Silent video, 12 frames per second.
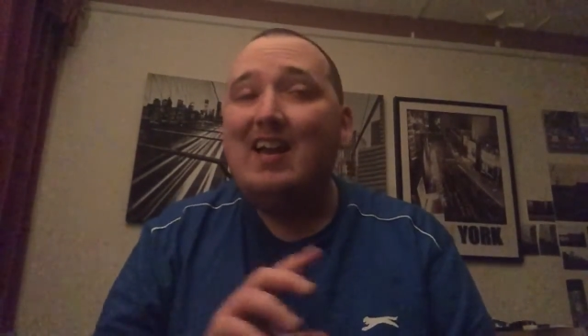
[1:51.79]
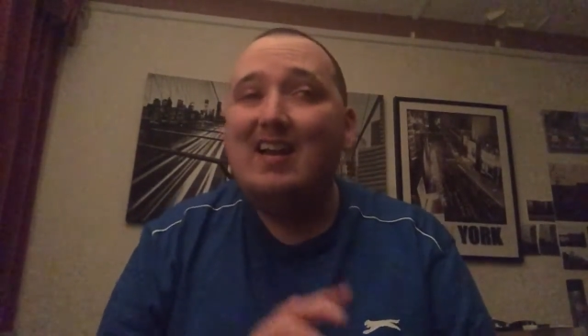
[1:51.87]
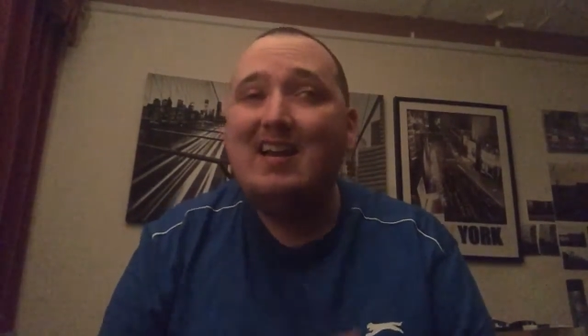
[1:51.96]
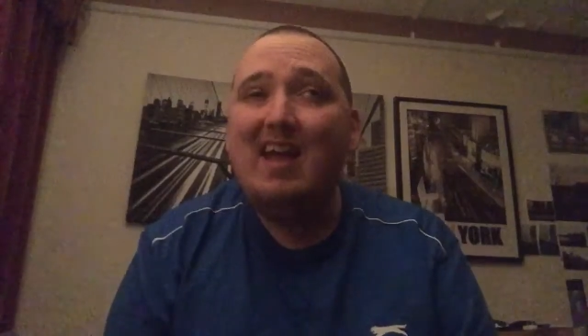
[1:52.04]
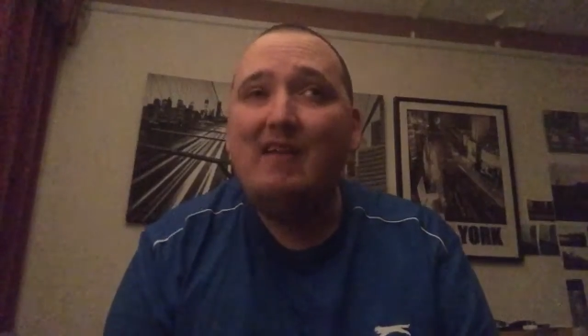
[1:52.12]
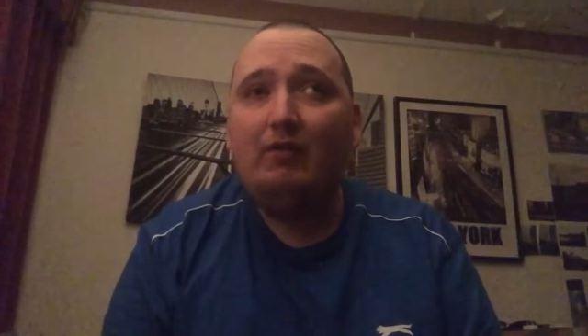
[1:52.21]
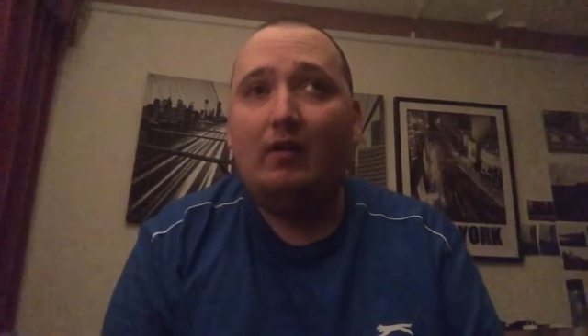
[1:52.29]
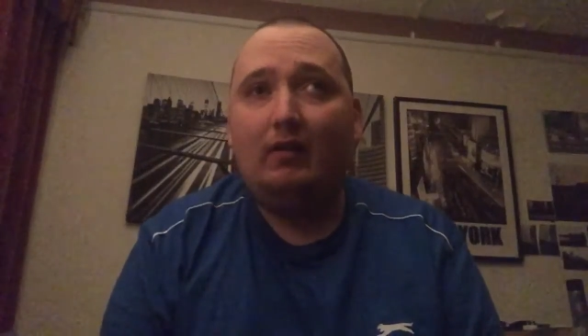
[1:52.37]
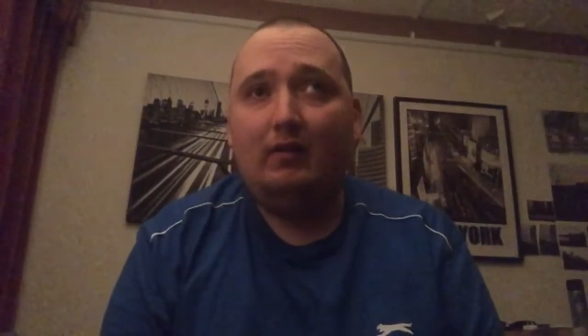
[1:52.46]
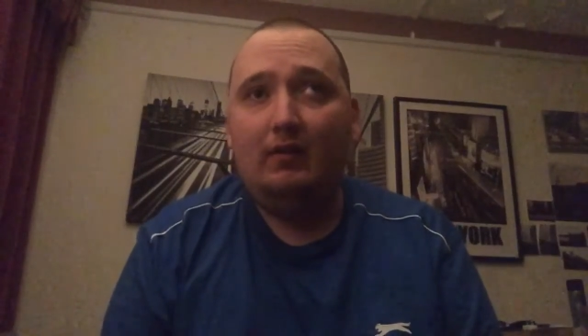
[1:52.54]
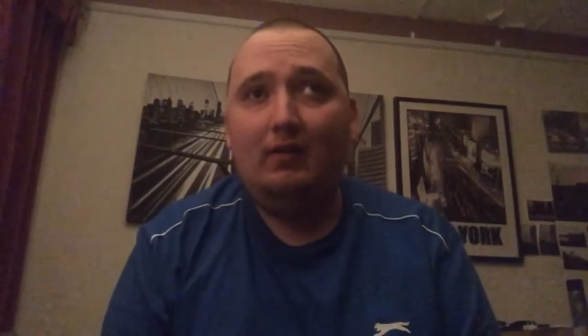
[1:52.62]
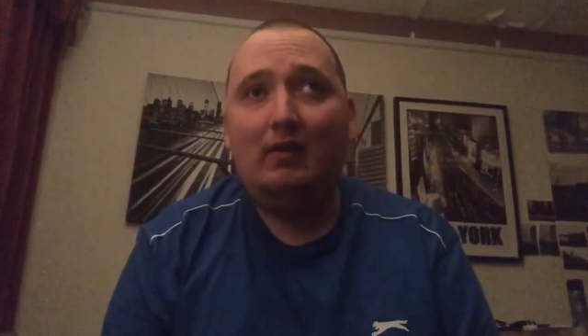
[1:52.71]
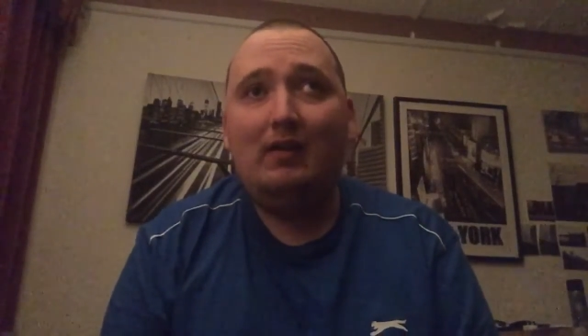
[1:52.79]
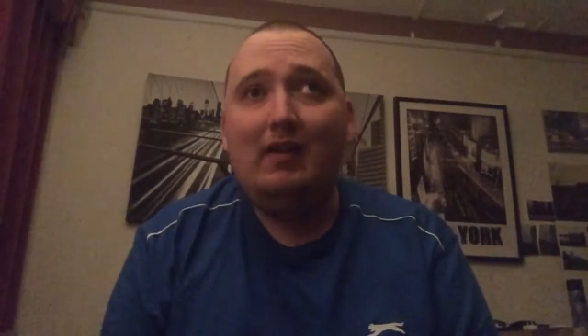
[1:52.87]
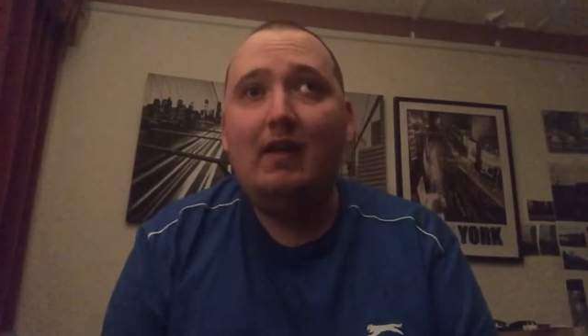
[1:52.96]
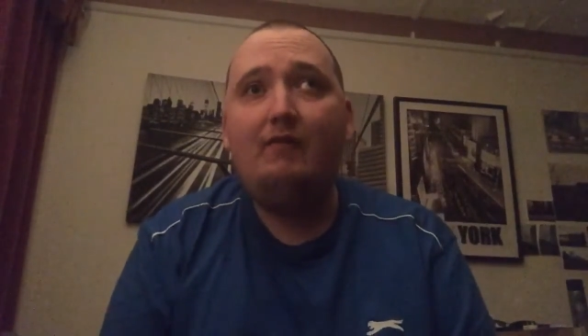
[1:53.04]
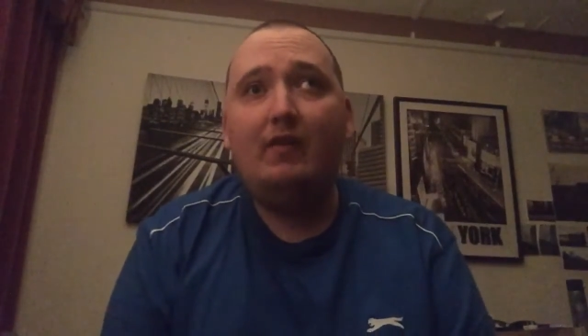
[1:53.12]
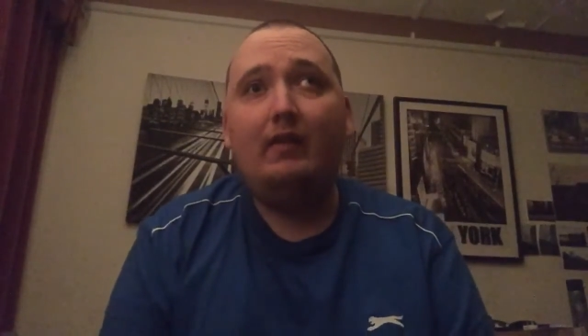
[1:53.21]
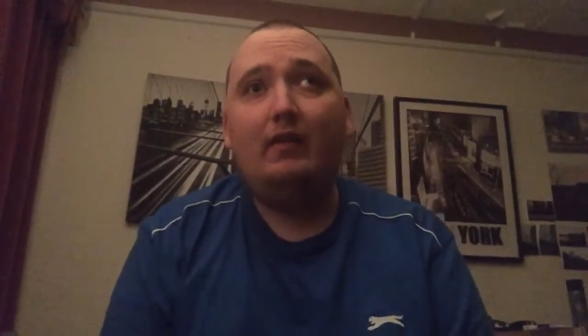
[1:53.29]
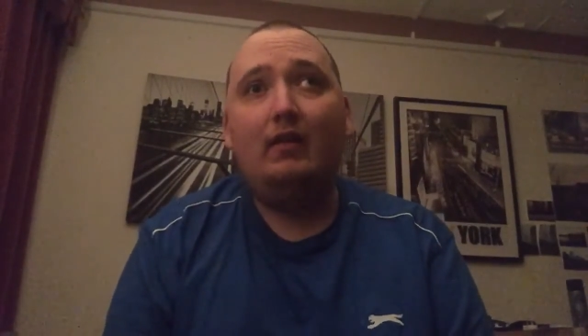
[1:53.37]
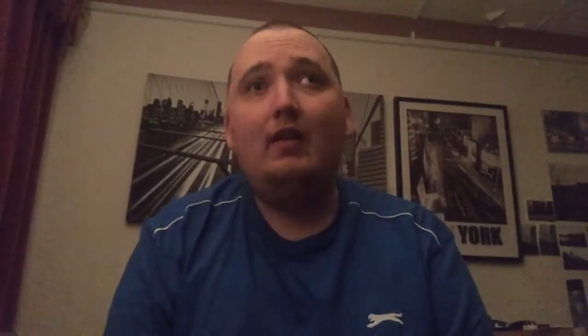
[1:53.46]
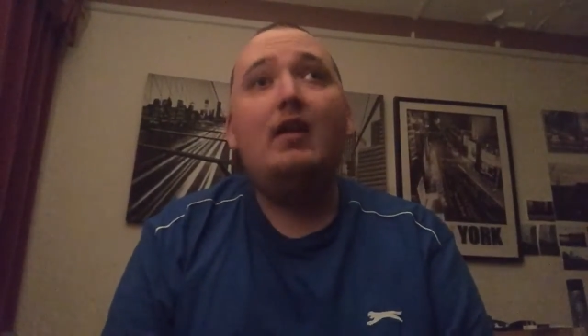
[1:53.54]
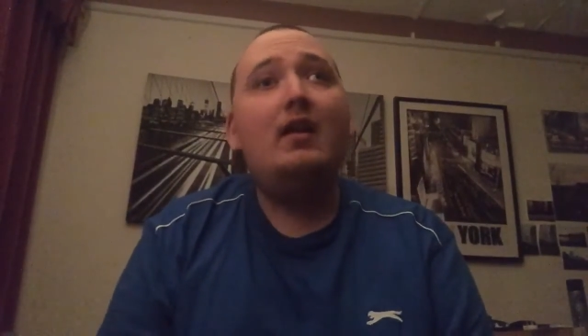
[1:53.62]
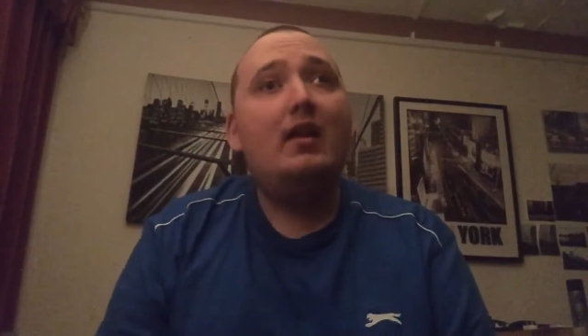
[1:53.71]
Never give in,
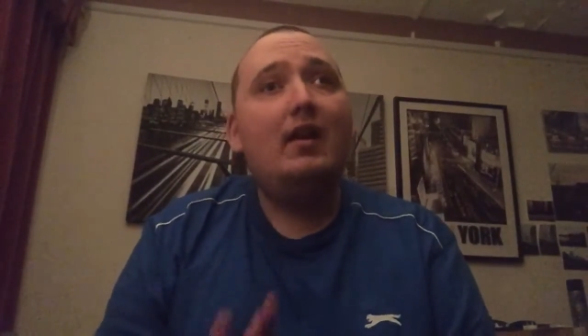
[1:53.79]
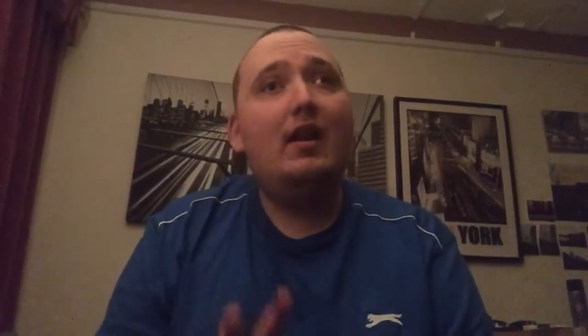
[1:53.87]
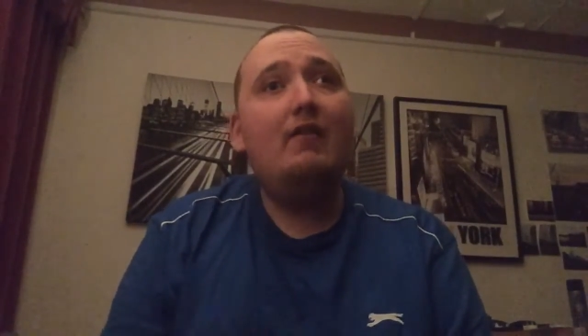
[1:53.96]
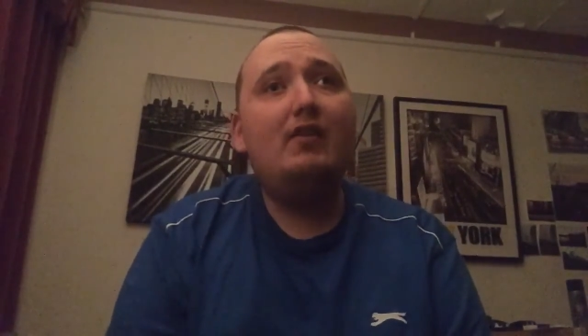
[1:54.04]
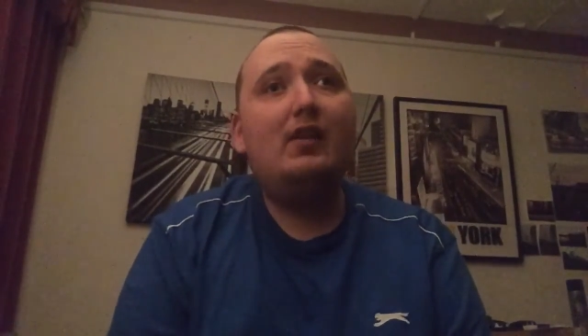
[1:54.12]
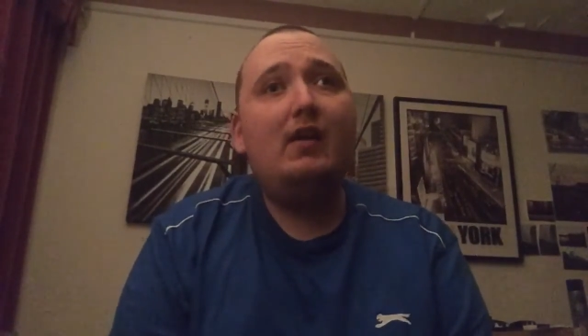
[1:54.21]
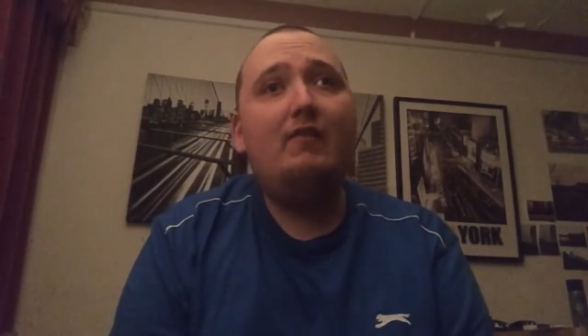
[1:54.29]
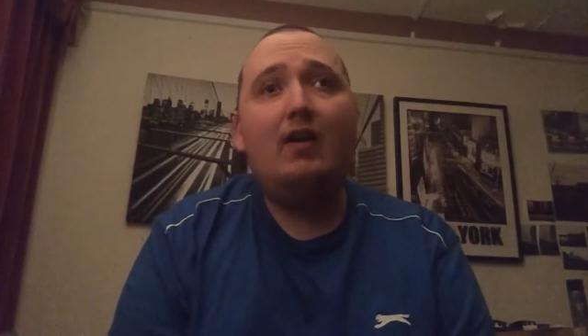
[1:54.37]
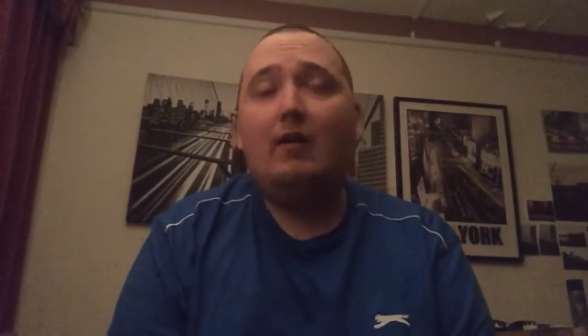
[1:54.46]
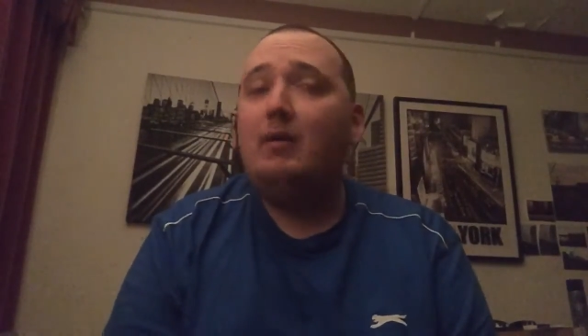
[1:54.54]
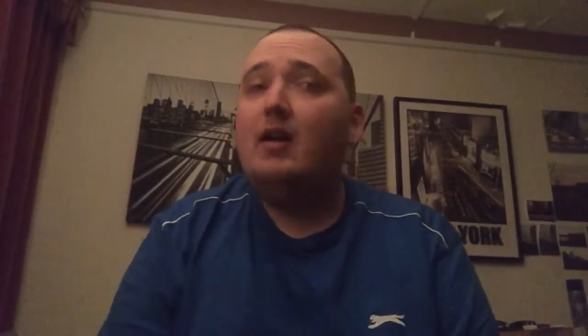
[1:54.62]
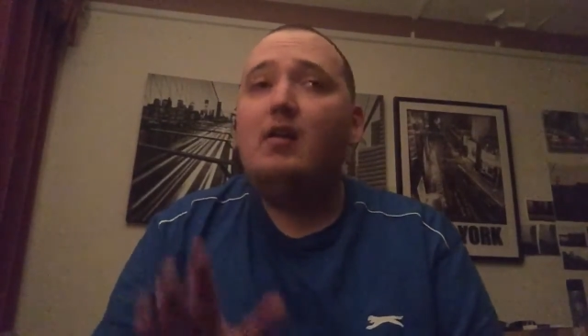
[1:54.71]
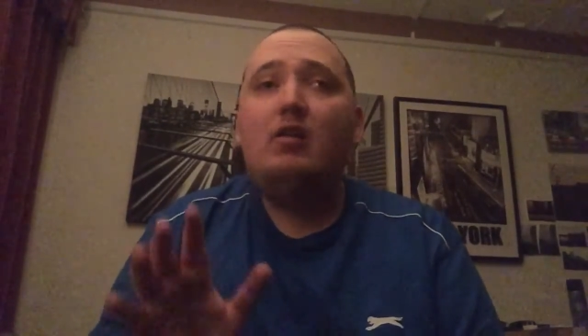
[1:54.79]
never give up.